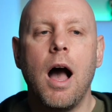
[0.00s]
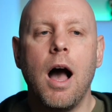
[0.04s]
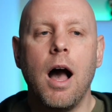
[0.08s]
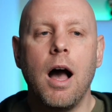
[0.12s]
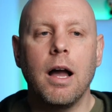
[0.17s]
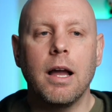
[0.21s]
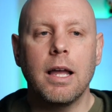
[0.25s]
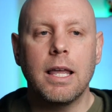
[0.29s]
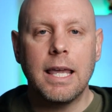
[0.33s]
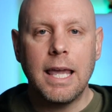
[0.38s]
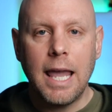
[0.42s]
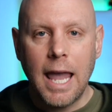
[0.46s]

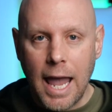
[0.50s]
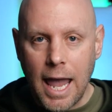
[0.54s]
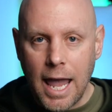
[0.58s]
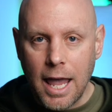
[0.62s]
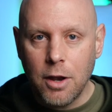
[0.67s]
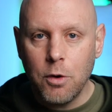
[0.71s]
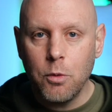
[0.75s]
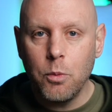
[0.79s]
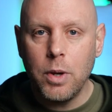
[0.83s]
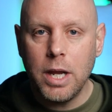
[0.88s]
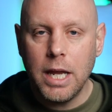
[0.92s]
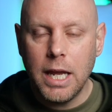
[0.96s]
Can
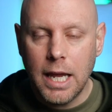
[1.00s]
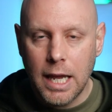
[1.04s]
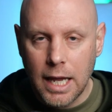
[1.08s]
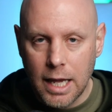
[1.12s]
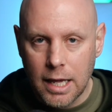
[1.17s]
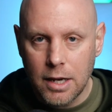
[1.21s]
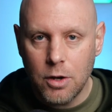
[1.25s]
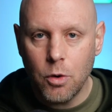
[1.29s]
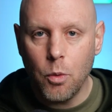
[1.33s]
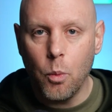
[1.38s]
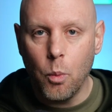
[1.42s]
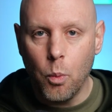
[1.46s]
we hit
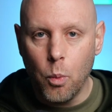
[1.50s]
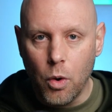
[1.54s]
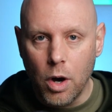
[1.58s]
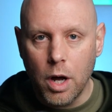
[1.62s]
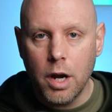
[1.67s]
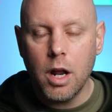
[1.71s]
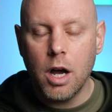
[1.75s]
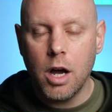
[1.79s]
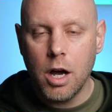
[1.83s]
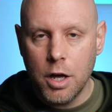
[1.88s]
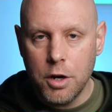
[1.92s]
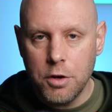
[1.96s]

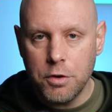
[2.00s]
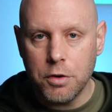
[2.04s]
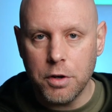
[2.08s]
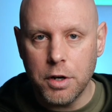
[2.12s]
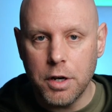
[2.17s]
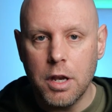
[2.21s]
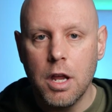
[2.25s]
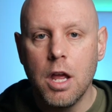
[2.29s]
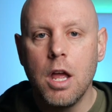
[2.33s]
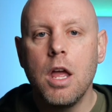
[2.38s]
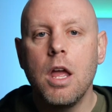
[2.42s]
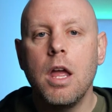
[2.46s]
100
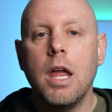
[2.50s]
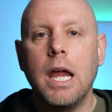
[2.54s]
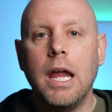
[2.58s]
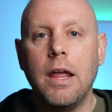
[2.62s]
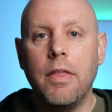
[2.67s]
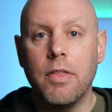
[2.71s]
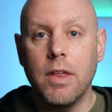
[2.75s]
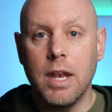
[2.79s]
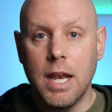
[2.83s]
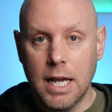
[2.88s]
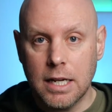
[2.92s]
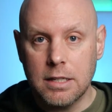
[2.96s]
in the
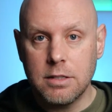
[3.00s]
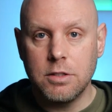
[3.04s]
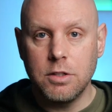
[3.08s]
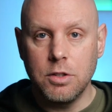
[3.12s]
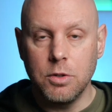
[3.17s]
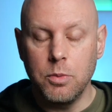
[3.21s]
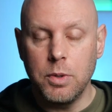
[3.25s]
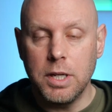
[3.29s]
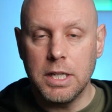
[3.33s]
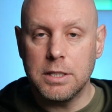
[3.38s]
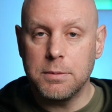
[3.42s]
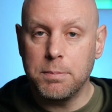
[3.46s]
next 2
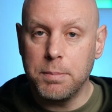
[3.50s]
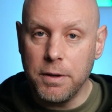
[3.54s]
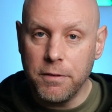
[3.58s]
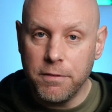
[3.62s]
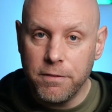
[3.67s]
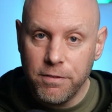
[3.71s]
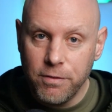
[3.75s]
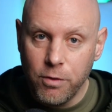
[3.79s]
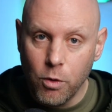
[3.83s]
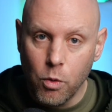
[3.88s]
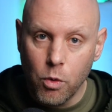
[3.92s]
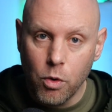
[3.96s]
weeks
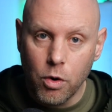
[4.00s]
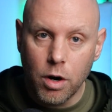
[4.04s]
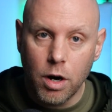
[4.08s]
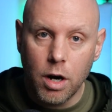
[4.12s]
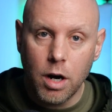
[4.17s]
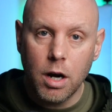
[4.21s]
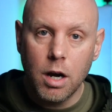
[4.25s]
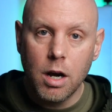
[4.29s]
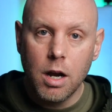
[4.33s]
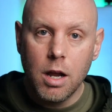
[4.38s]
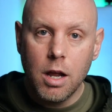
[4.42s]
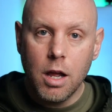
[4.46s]
before
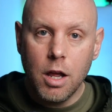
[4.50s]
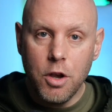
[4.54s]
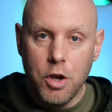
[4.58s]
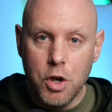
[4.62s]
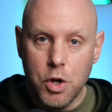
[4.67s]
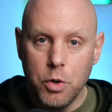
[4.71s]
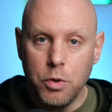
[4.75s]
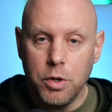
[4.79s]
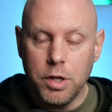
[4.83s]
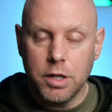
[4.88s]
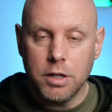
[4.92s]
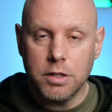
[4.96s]
New
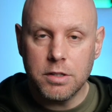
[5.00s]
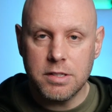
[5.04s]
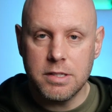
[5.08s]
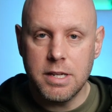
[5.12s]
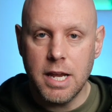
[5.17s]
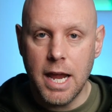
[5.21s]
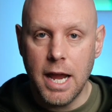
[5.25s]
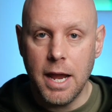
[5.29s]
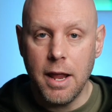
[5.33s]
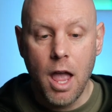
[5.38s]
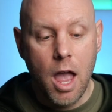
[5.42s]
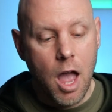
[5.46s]
Year's
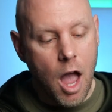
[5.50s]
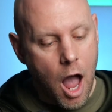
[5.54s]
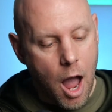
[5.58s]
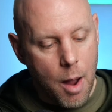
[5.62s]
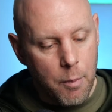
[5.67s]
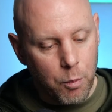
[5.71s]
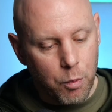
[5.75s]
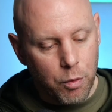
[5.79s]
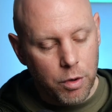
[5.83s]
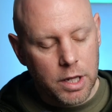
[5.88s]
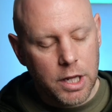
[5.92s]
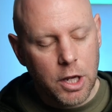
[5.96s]
Day? I'm
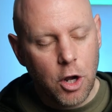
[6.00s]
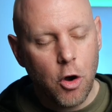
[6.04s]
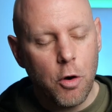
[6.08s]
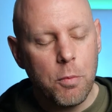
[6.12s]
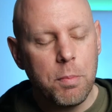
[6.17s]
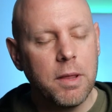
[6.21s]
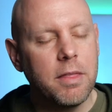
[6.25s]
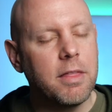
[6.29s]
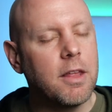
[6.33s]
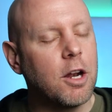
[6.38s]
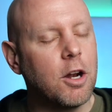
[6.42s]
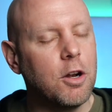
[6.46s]
really hoping
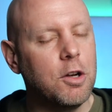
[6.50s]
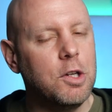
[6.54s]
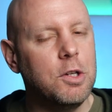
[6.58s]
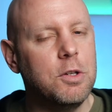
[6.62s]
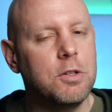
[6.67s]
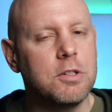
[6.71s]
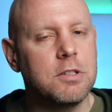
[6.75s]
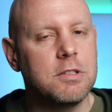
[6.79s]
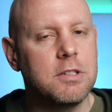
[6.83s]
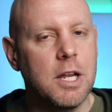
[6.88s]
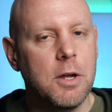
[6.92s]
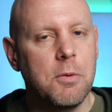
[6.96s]
that on New Year's
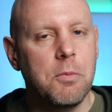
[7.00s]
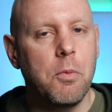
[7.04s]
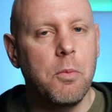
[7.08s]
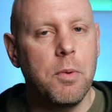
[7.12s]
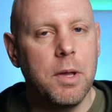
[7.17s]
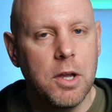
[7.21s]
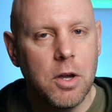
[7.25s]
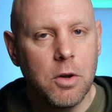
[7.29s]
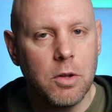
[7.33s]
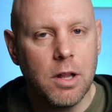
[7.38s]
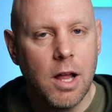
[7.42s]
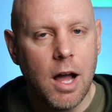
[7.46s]
Day, when we go
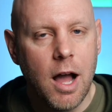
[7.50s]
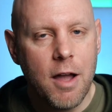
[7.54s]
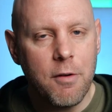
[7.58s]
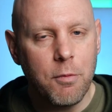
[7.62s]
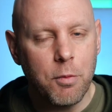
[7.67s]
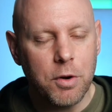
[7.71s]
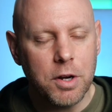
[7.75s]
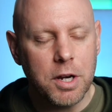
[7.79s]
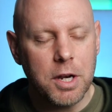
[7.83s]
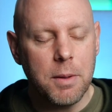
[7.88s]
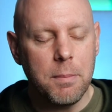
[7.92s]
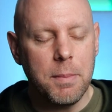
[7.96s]
live, we're going
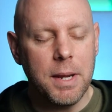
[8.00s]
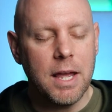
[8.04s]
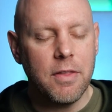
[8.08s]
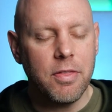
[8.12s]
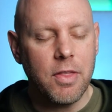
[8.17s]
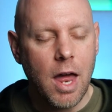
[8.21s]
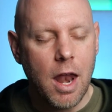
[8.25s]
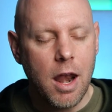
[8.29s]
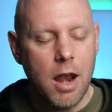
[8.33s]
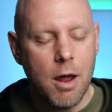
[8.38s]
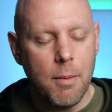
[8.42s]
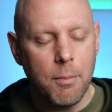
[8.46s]
to be at that
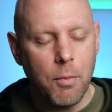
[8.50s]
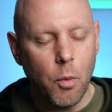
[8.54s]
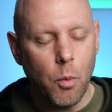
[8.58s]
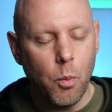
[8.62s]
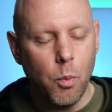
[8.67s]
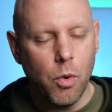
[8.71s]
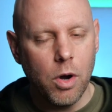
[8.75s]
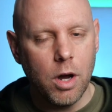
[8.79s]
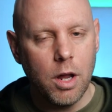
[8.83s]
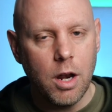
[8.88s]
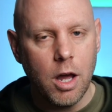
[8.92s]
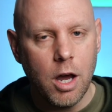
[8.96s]
number
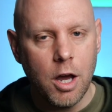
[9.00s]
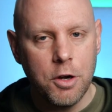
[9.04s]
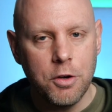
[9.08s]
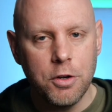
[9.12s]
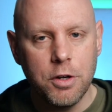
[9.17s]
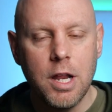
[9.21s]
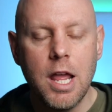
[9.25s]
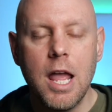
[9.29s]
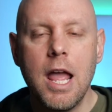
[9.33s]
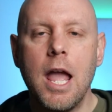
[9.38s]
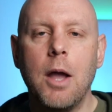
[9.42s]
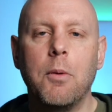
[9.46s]
100,
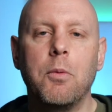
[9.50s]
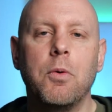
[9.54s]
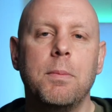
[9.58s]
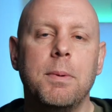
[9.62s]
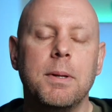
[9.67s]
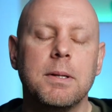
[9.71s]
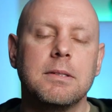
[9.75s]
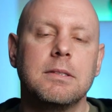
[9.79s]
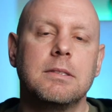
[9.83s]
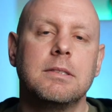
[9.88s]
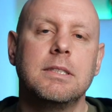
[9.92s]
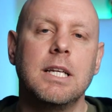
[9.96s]
and we'll be able to
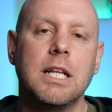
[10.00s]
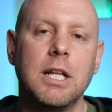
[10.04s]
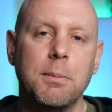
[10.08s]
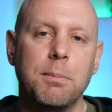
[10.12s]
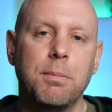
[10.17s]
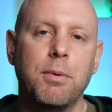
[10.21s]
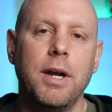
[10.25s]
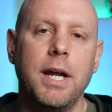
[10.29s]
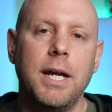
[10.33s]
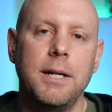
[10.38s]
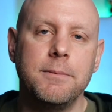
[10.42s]
celebrate